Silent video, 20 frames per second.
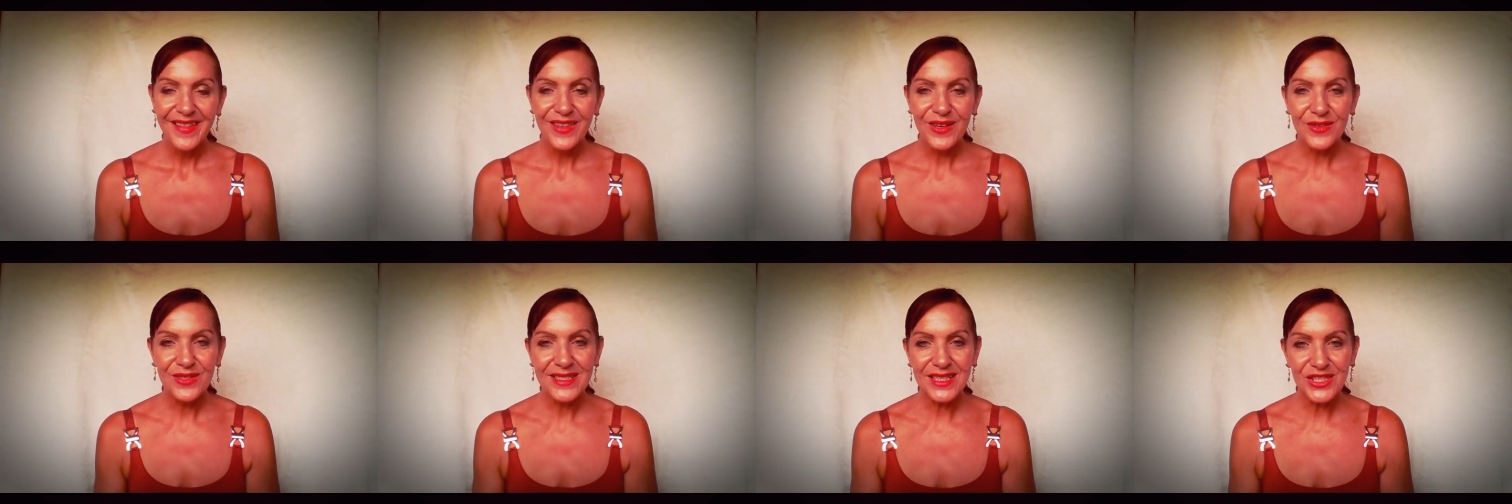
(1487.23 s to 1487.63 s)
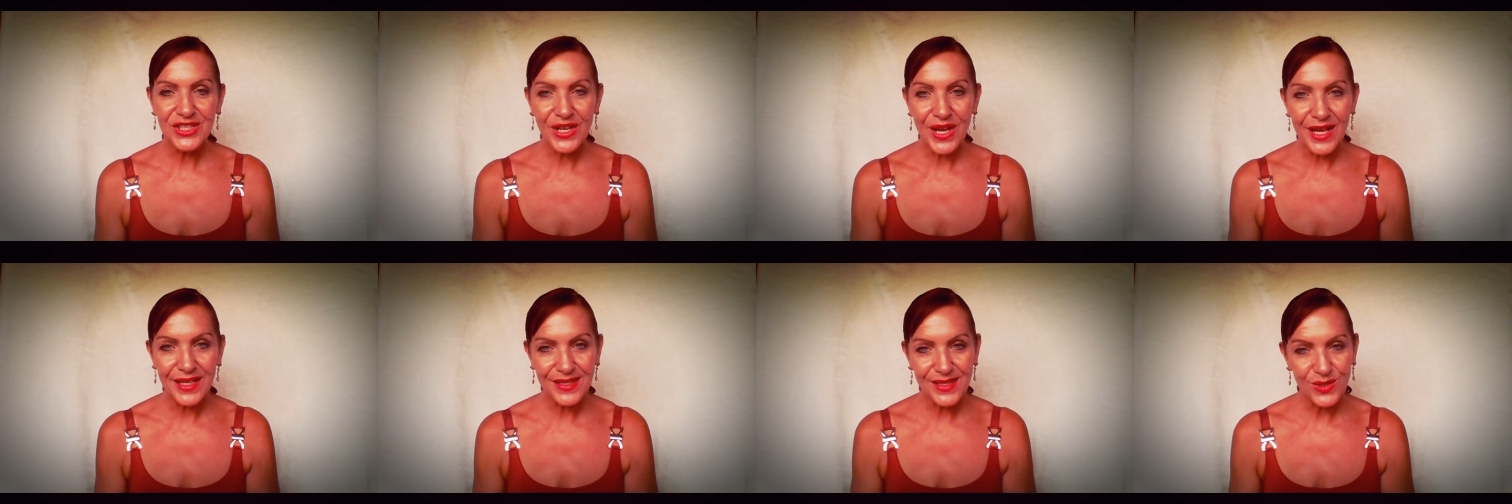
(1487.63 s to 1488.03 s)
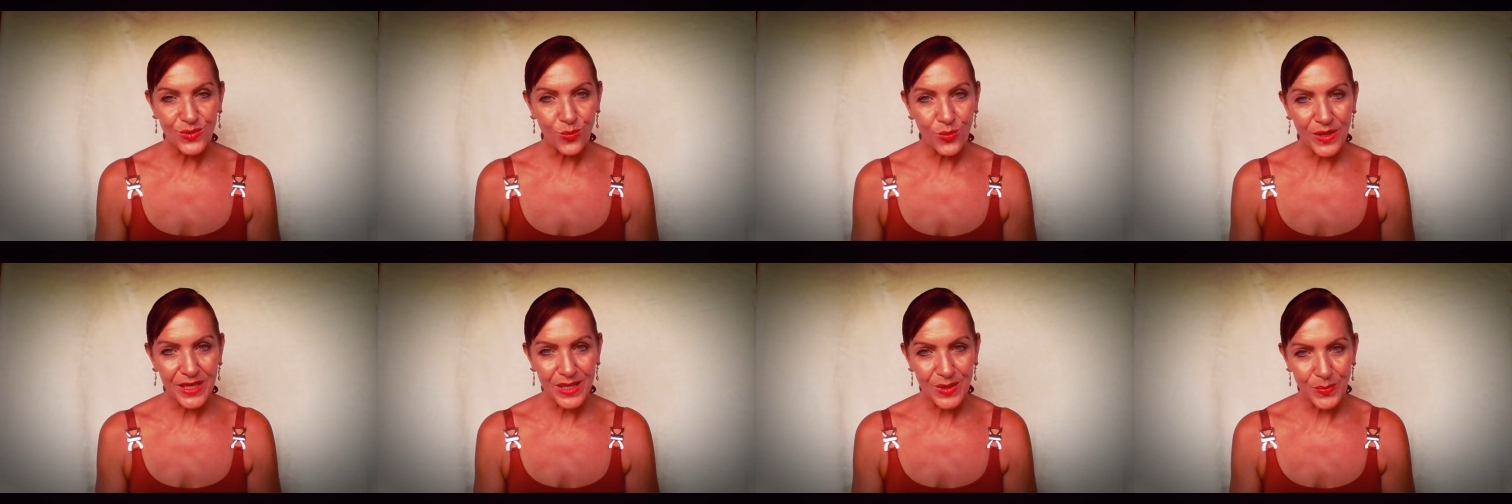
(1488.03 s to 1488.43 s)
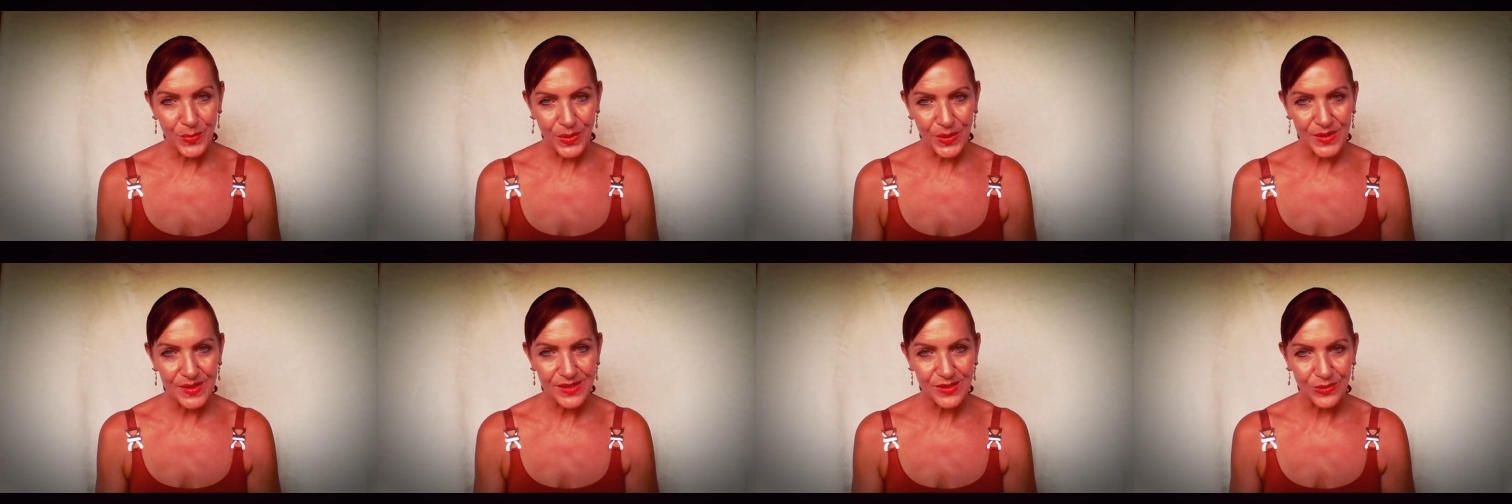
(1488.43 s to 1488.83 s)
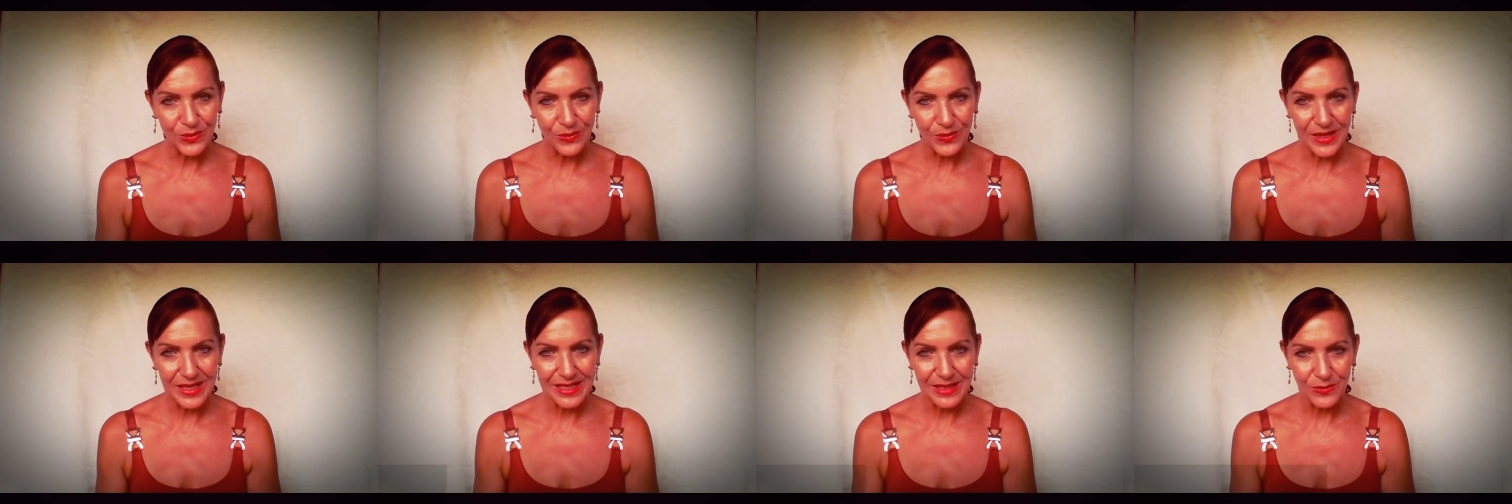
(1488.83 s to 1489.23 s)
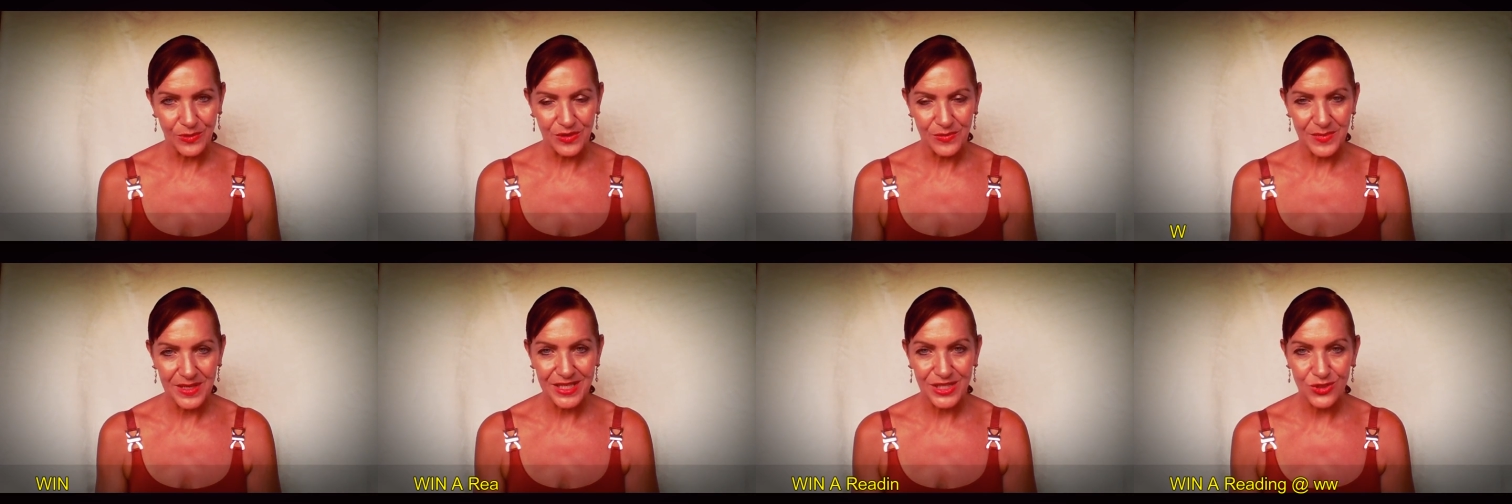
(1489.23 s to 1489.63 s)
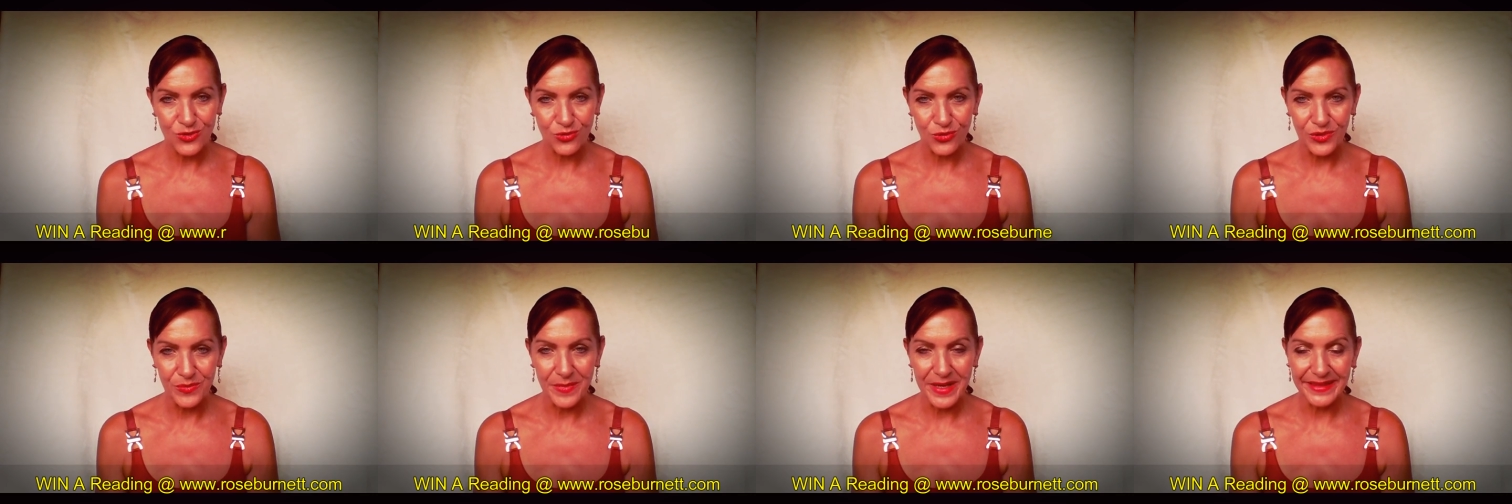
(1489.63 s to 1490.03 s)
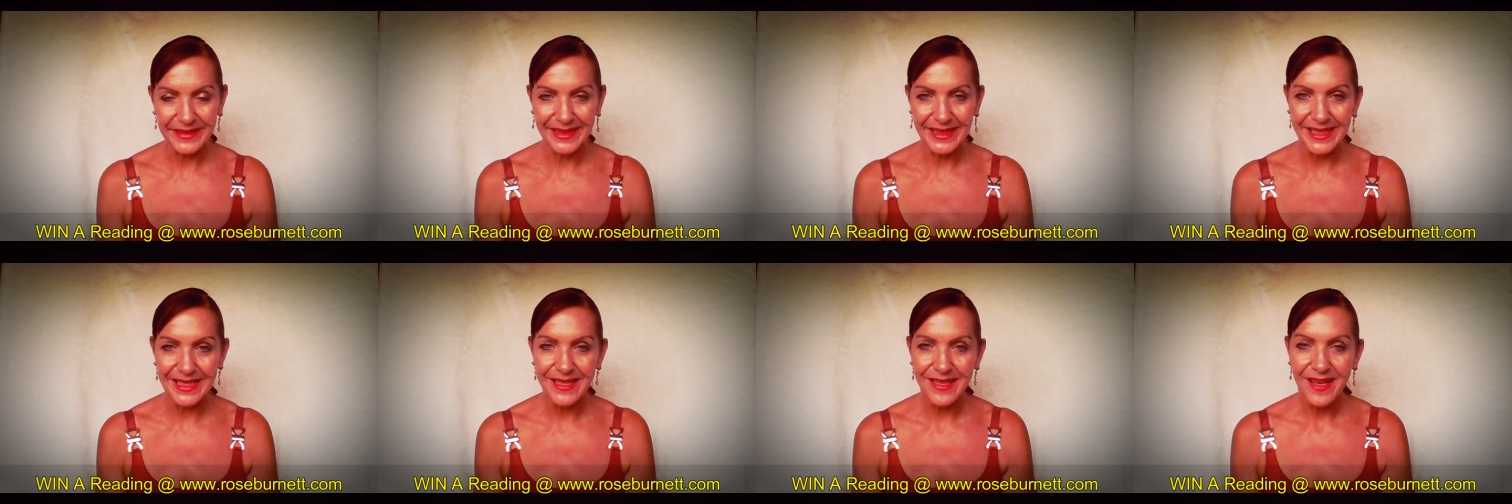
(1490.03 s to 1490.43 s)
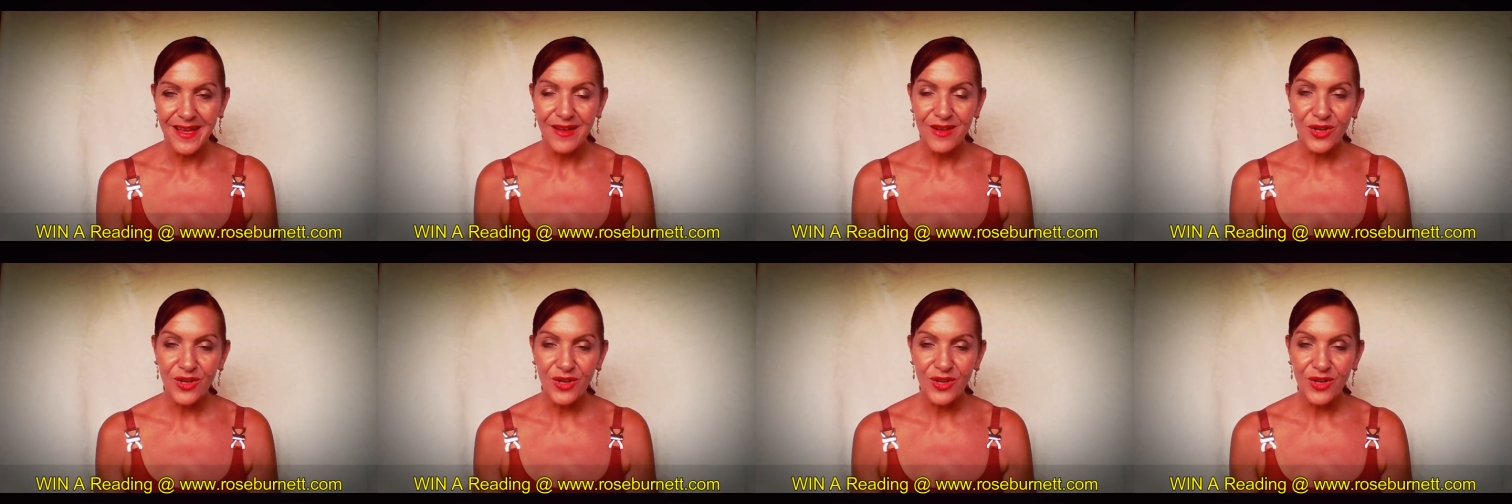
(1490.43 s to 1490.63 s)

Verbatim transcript: There is a chance to win a personal reading with me. It's drawn monthly.